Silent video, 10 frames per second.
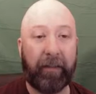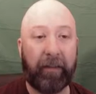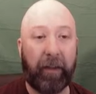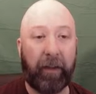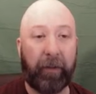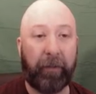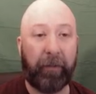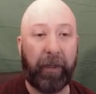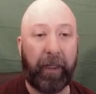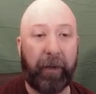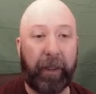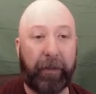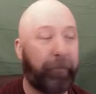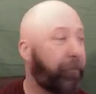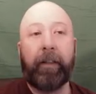So anyway,
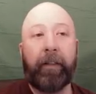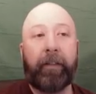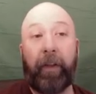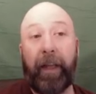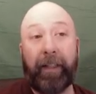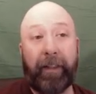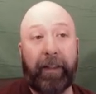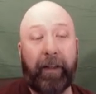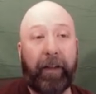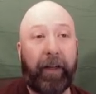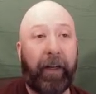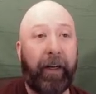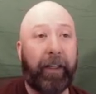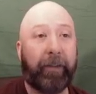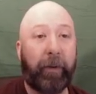so that's it.
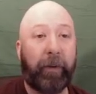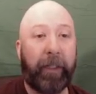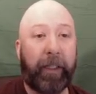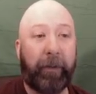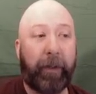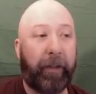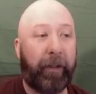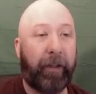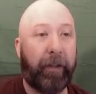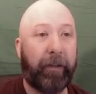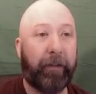That's what we're dealing with.